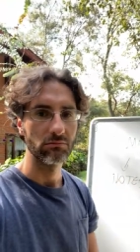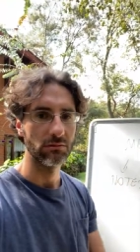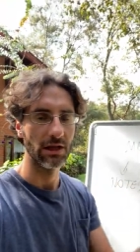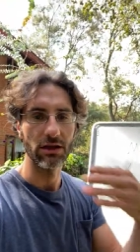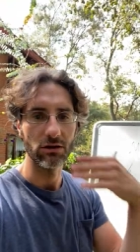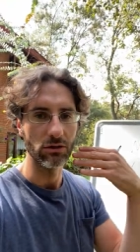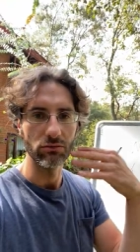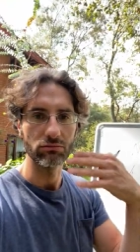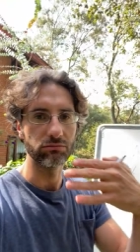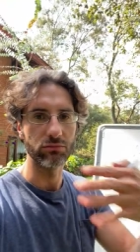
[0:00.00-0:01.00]
like
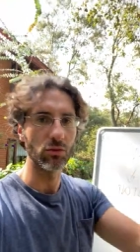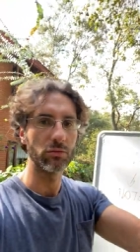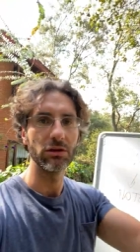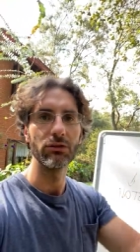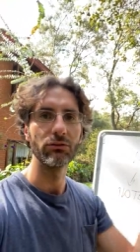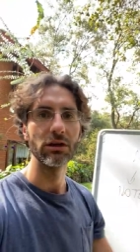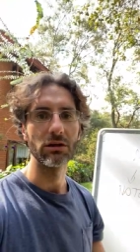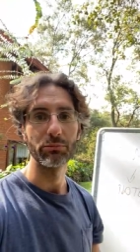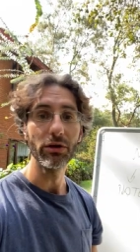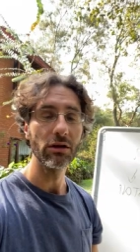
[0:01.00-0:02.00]
you normally read
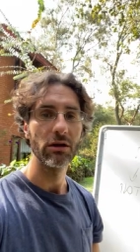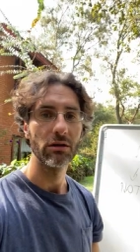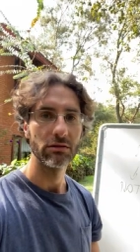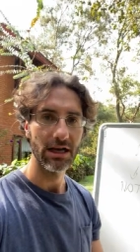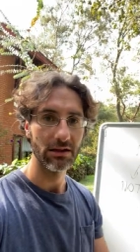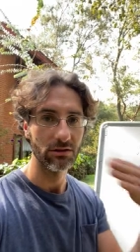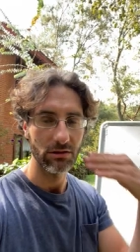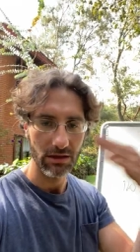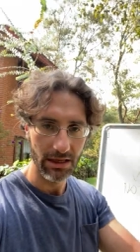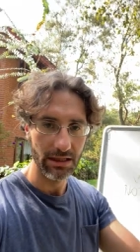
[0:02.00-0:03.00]
a book that's
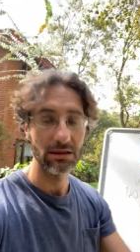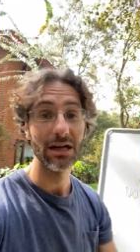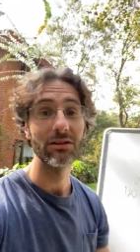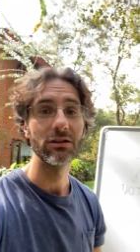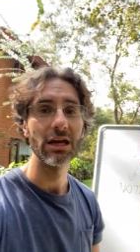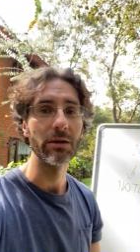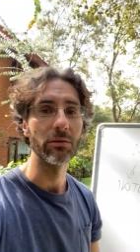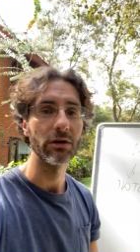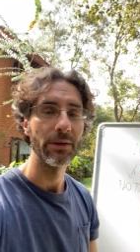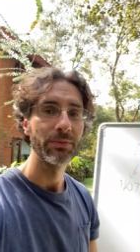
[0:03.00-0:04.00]
the that's the aim
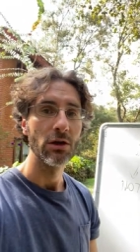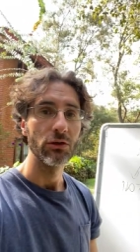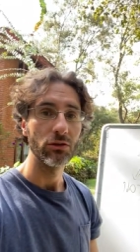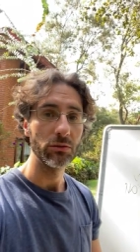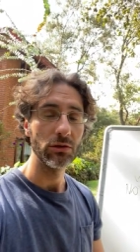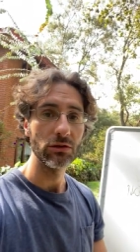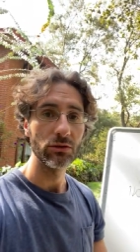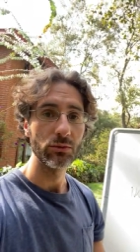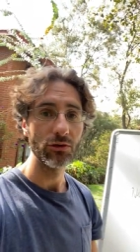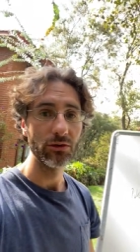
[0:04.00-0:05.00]
okay so i'm doing
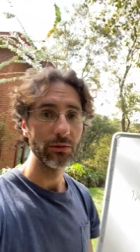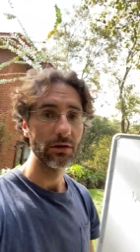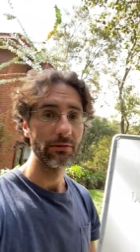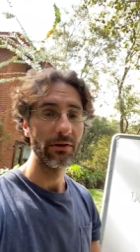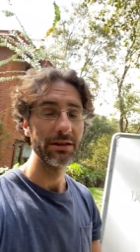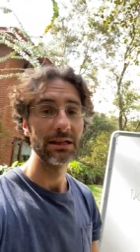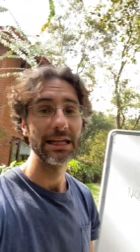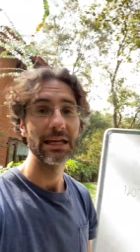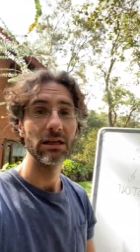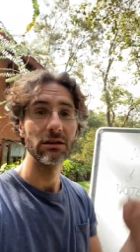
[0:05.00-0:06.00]
this workshop you can find the
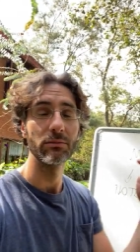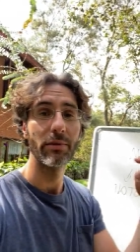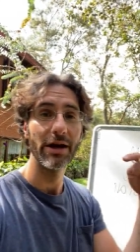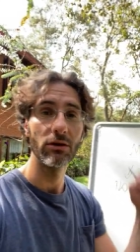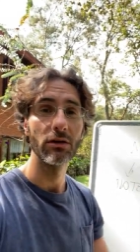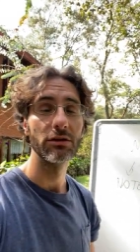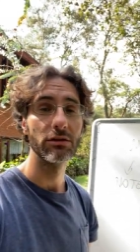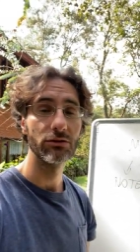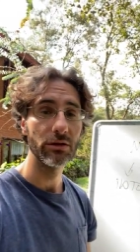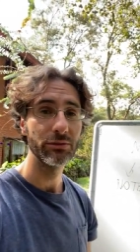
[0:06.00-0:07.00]
link in the bio in the
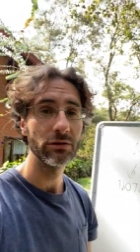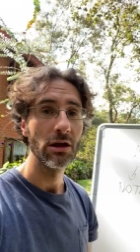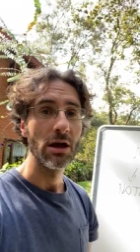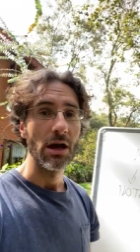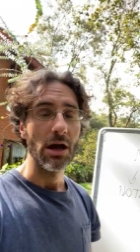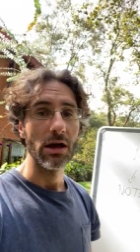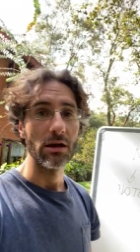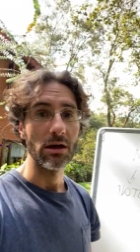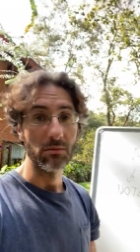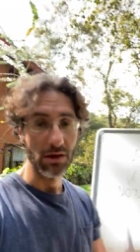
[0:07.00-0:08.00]
description
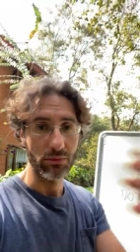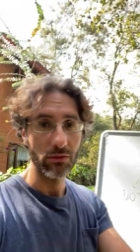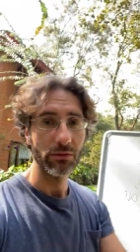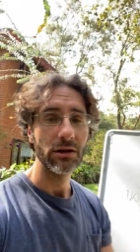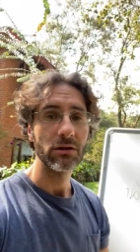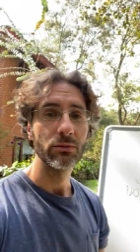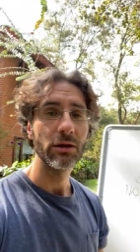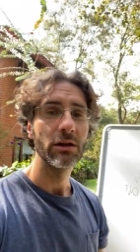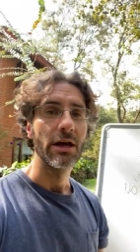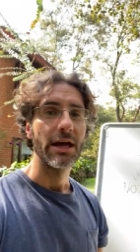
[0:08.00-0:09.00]
uh, in my profile as
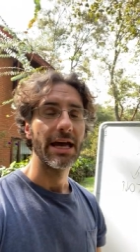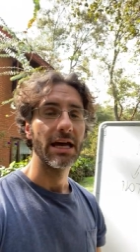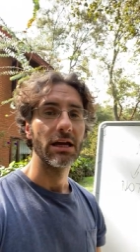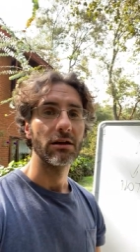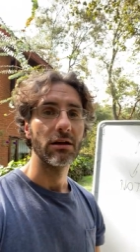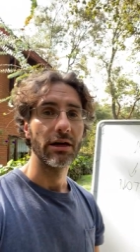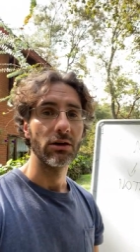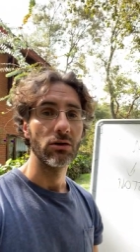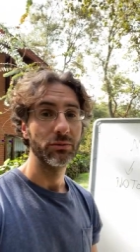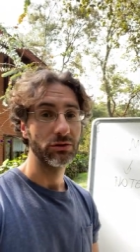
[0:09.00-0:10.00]
well and i
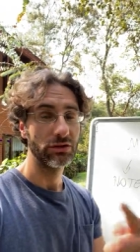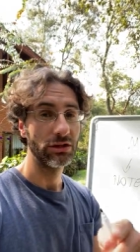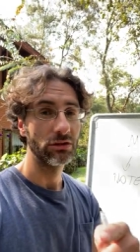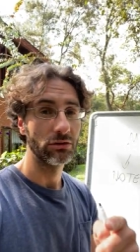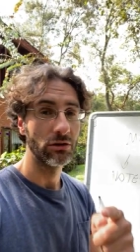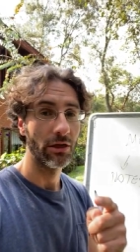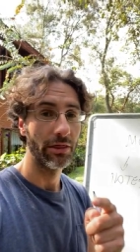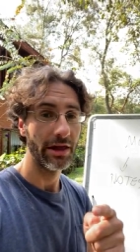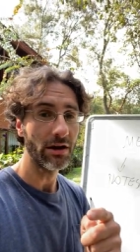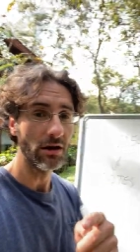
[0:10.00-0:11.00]
hope to see you
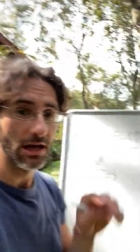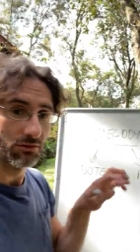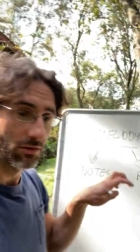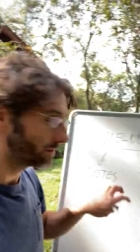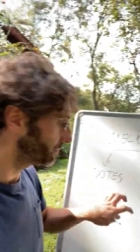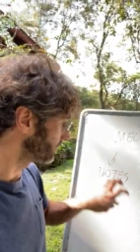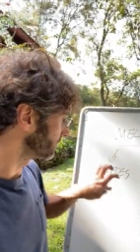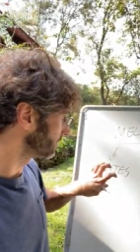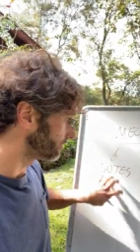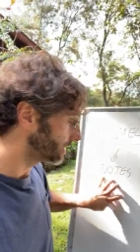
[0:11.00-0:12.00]
there and remember
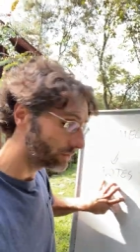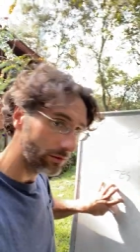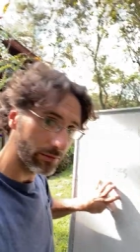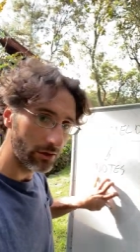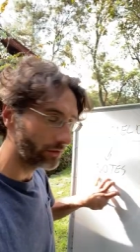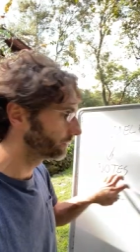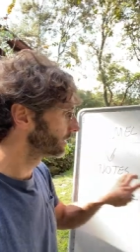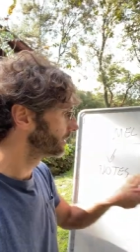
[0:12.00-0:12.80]
notes first